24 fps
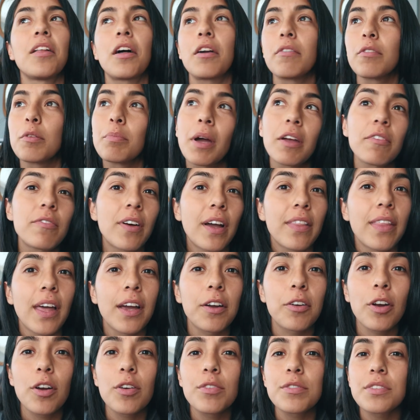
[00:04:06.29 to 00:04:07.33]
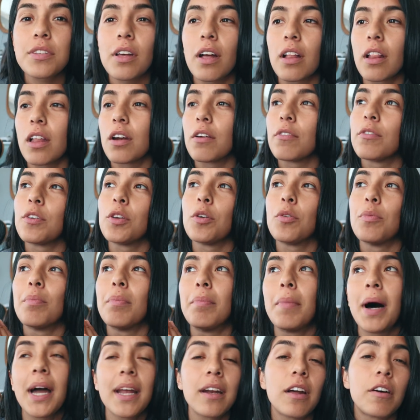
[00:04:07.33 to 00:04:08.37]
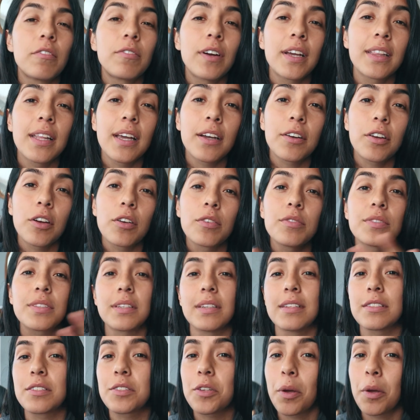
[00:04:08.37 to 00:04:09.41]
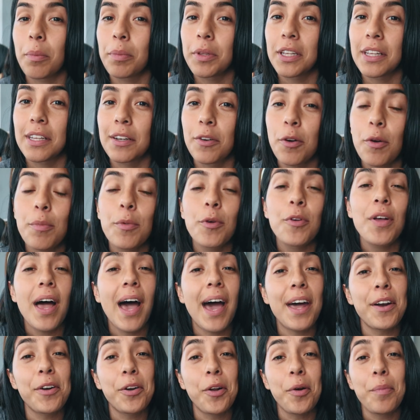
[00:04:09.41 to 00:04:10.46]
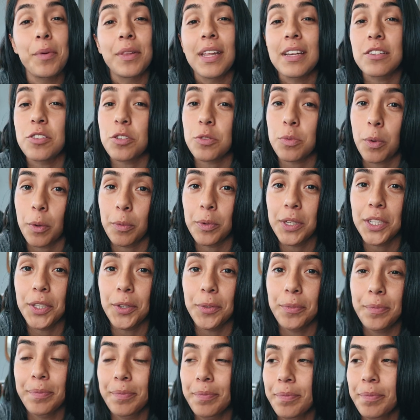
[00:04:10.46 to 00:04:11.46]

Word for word: A lot of you might find that gross. A lot of you might not find that gross, and it's completely normal. I don't know, but that's just what we do.